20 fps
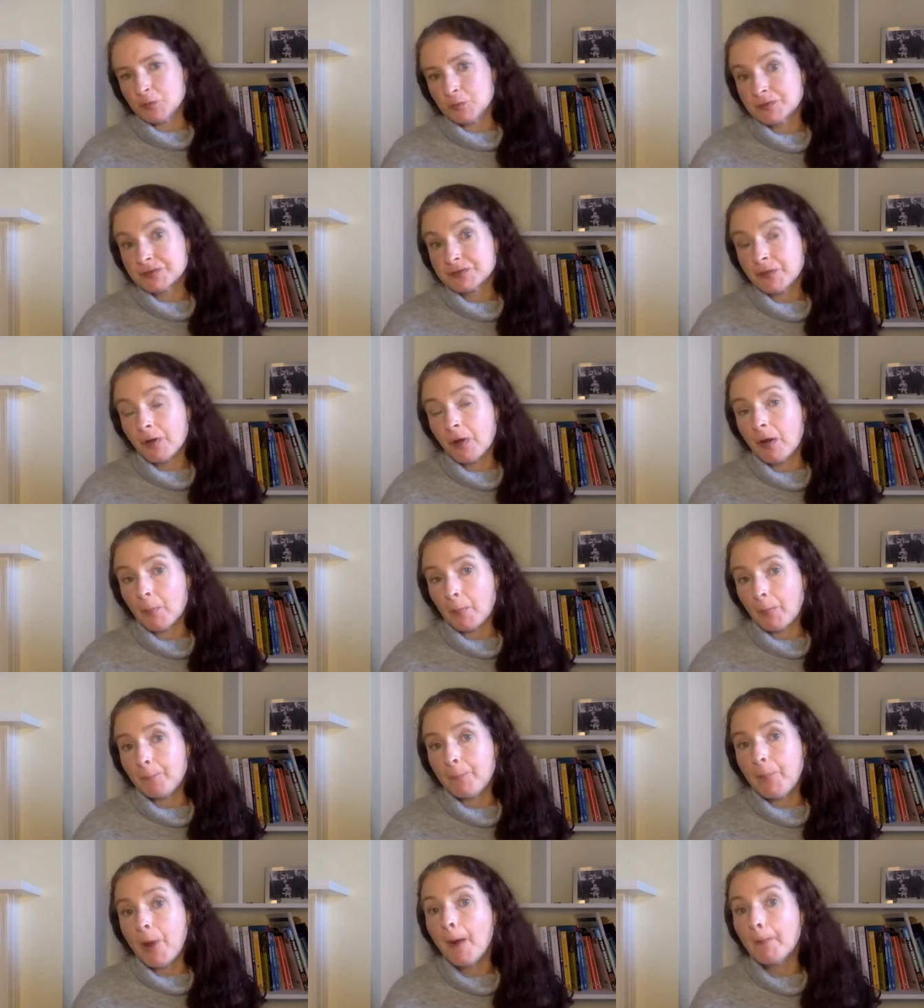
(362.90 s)
will start
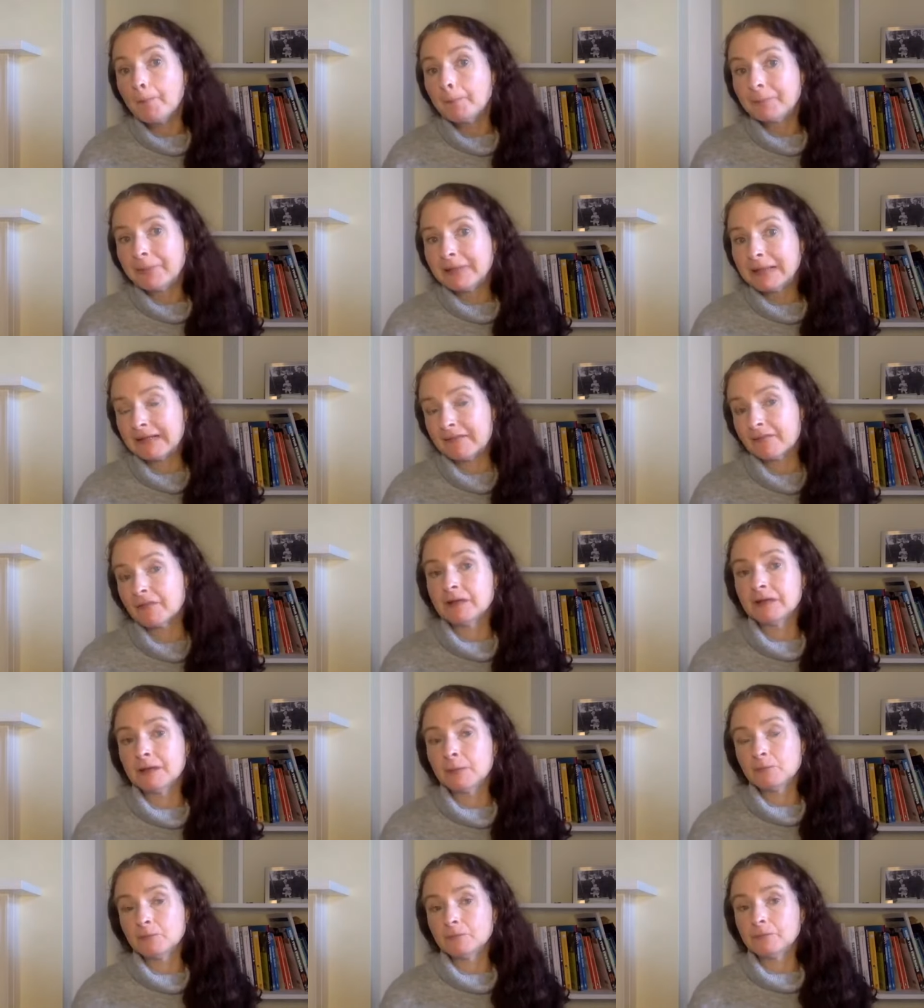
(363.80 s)
pumping the
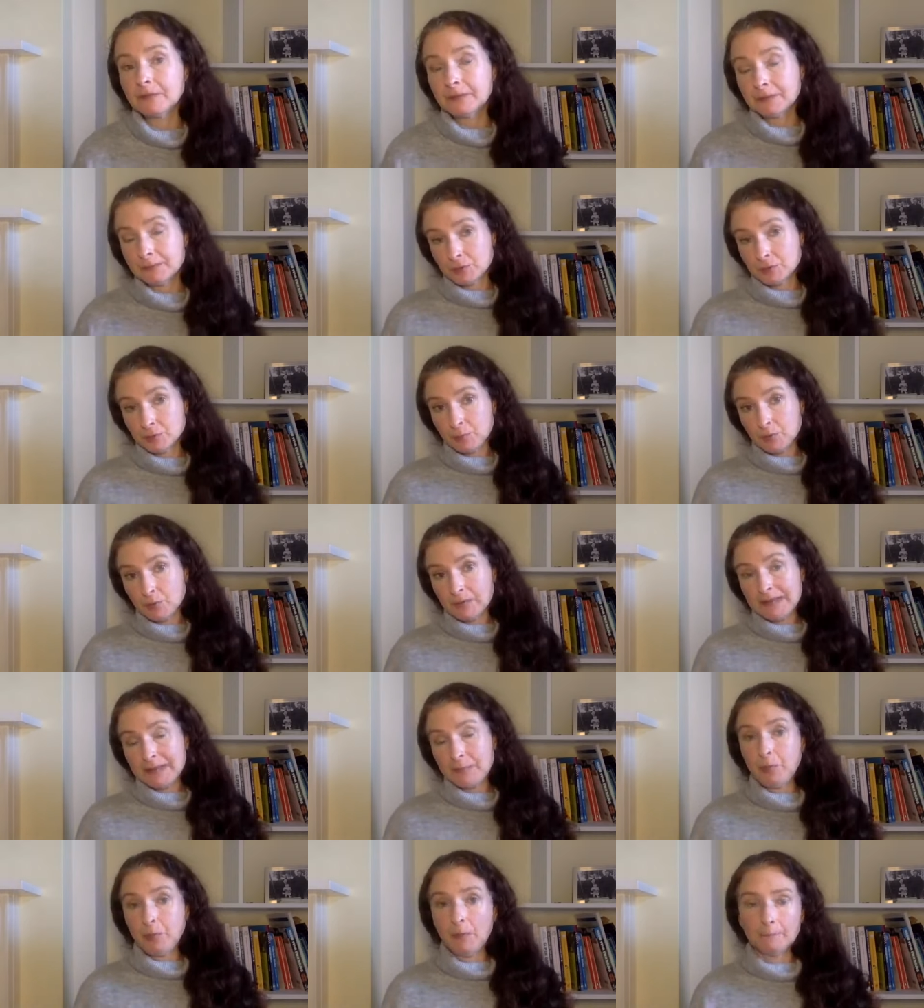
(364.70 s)
lymph around your
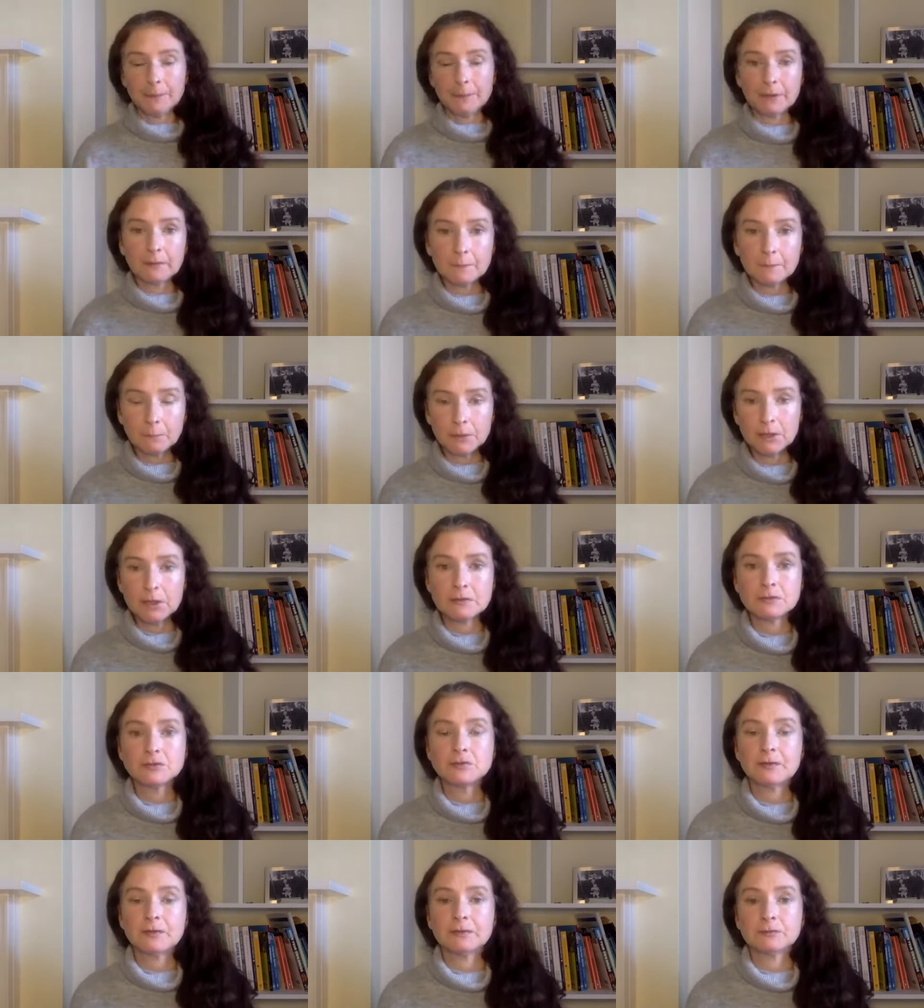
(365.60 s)
body, pumping the
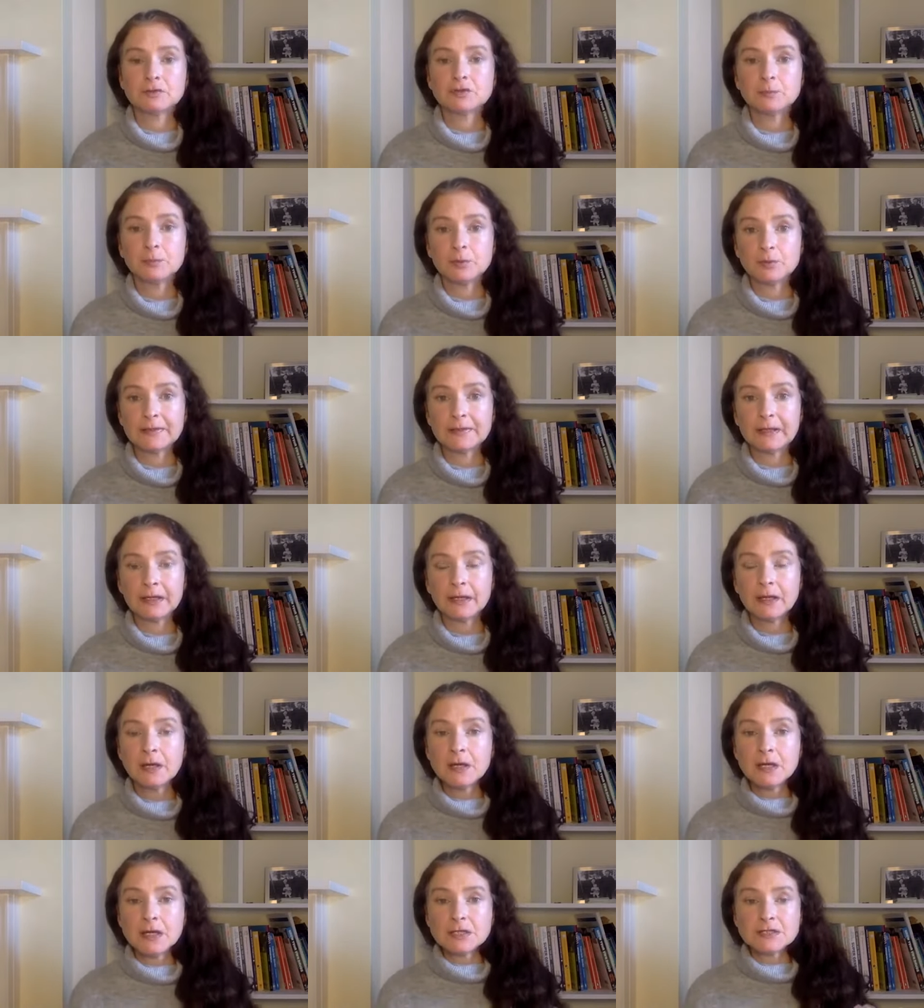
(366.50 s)
blood around your body.
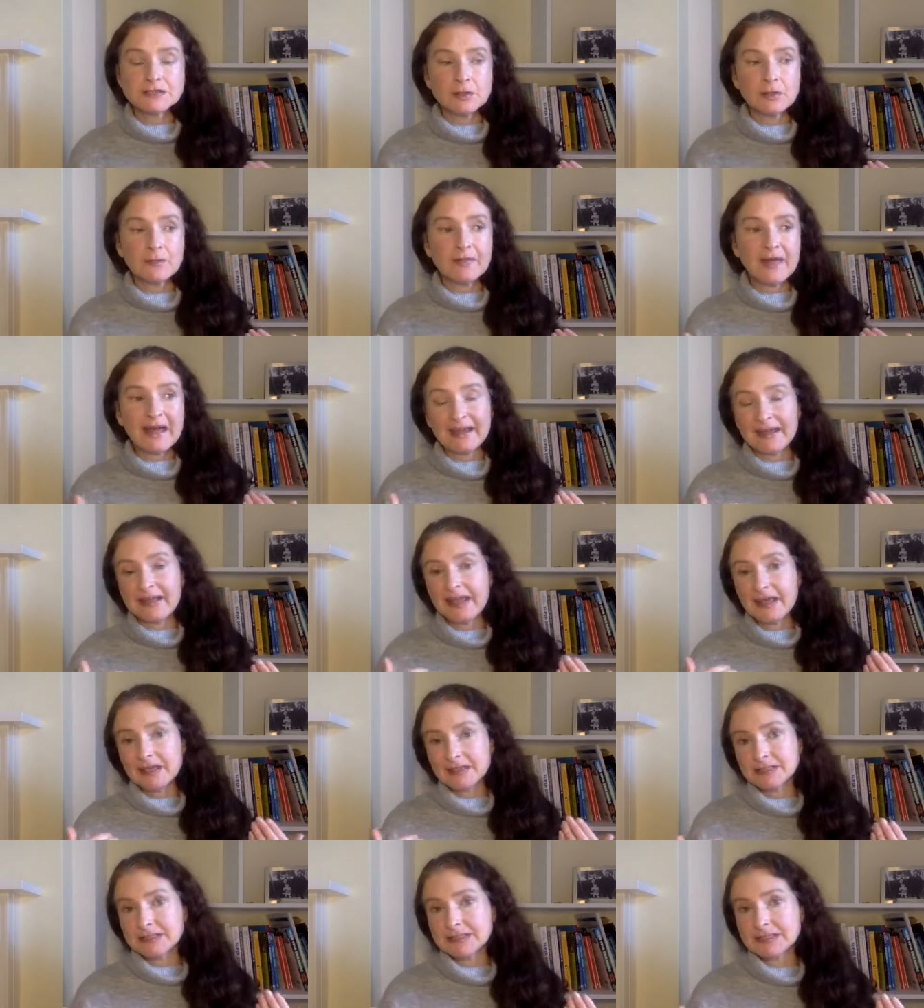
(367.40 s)
So that
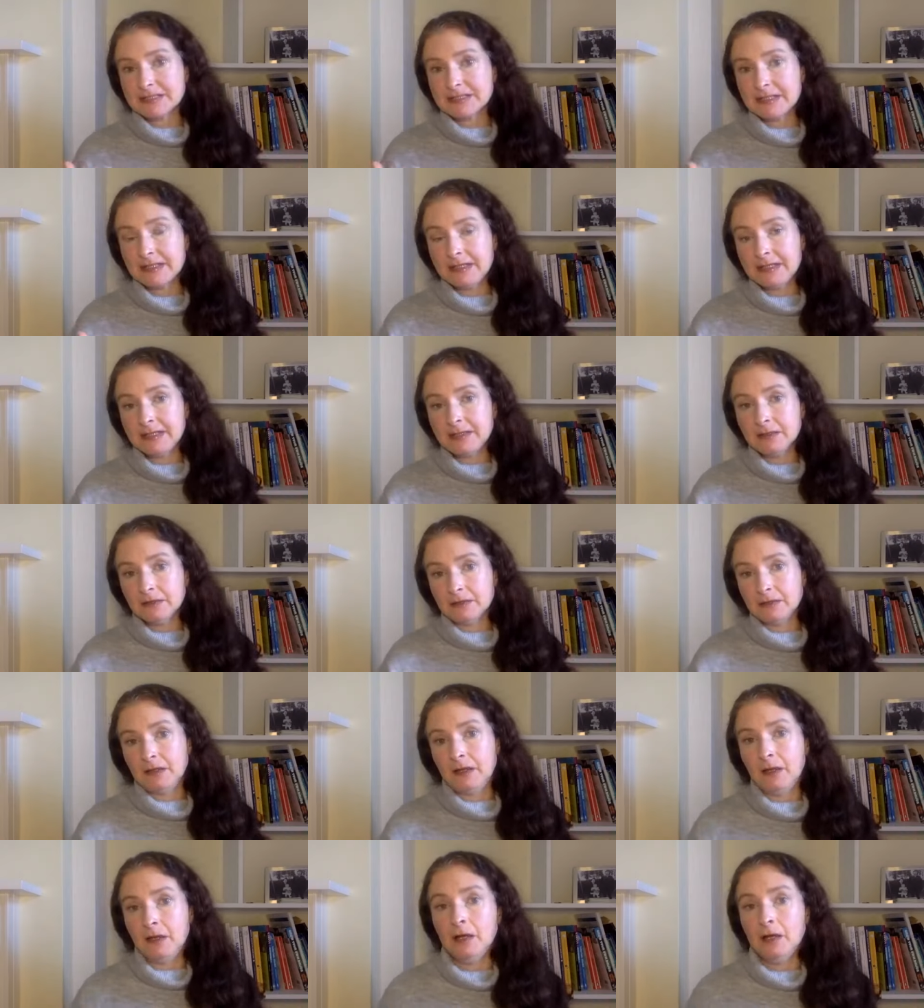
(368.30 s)
gets the
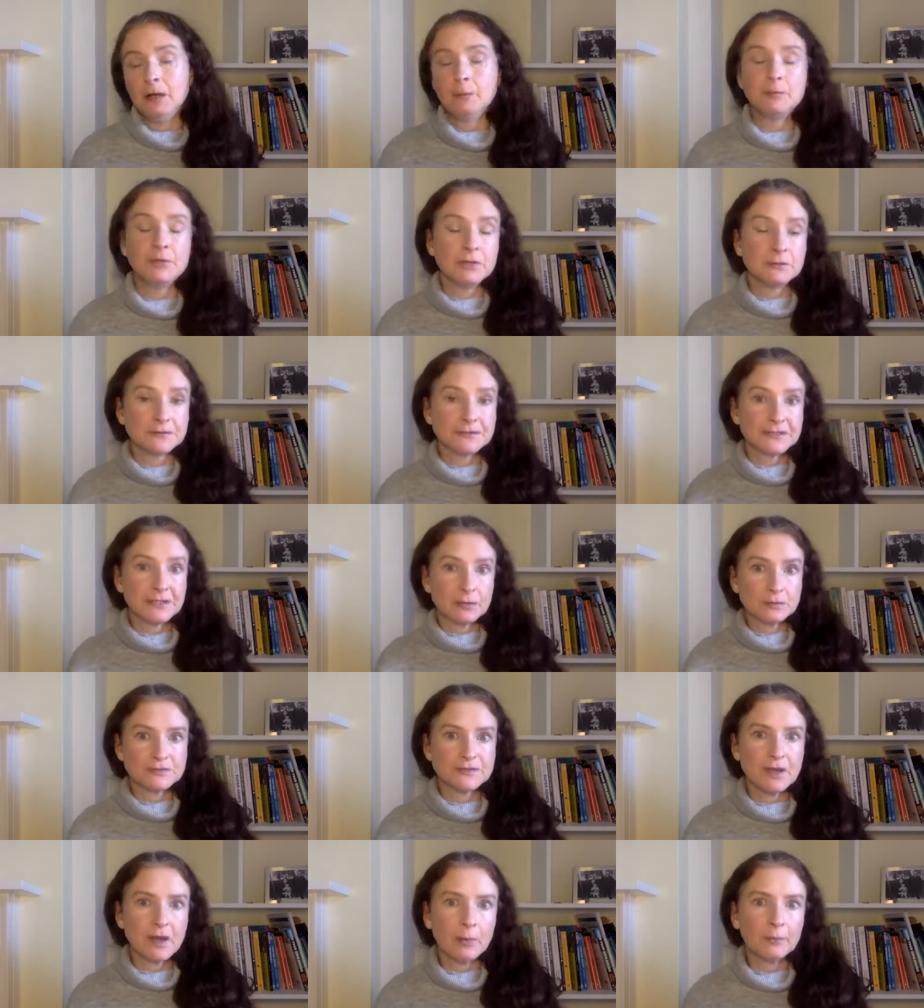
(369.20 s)
immune
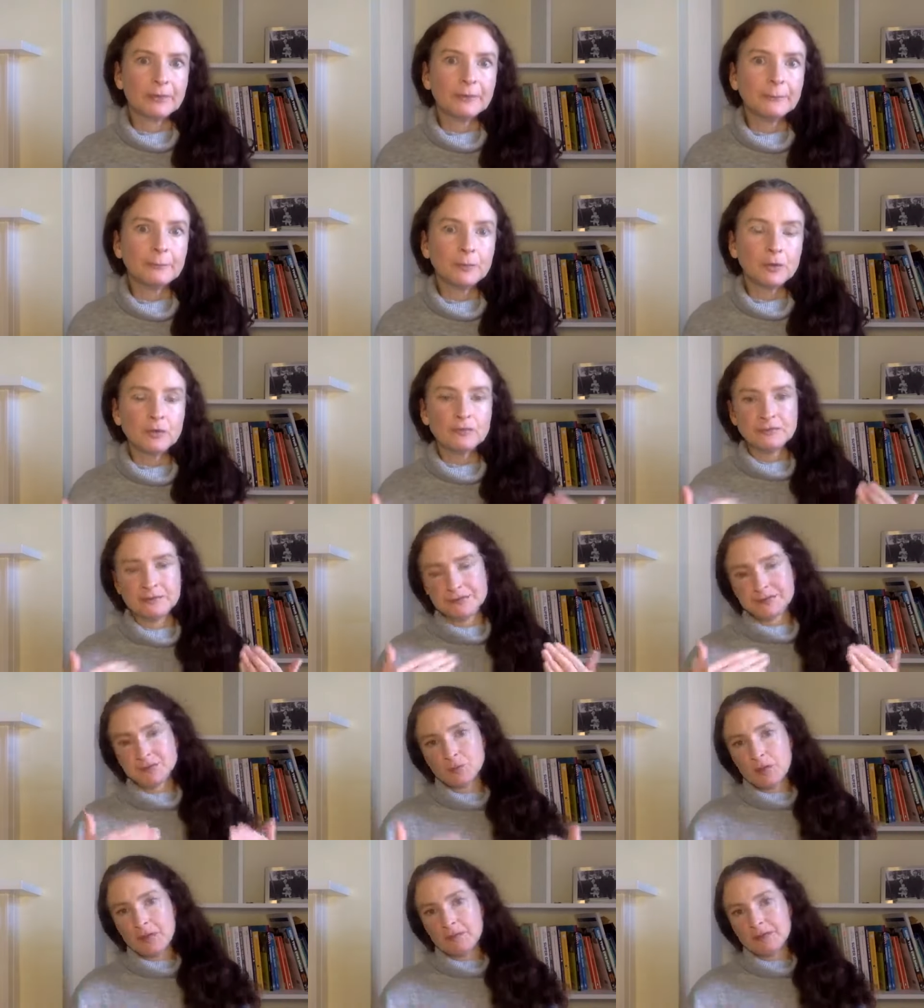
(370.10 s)
cells up and moving
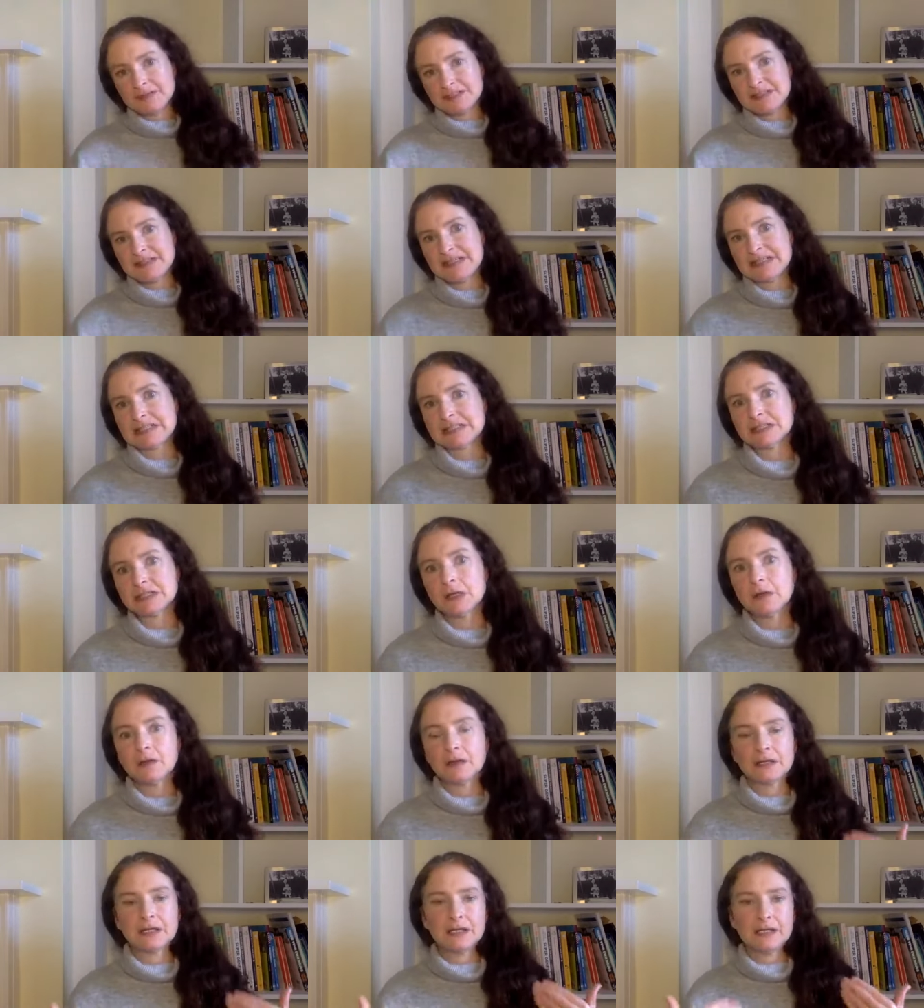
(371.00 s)
as well. So they're
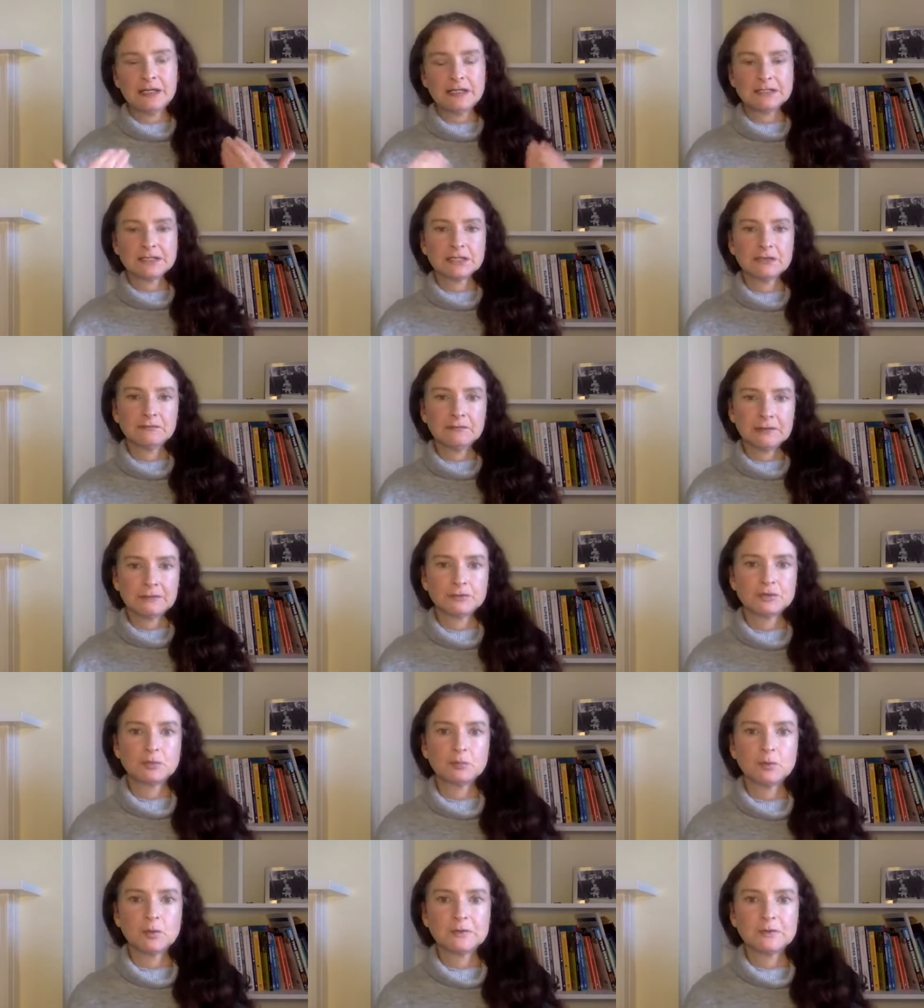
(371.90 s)
circulating around your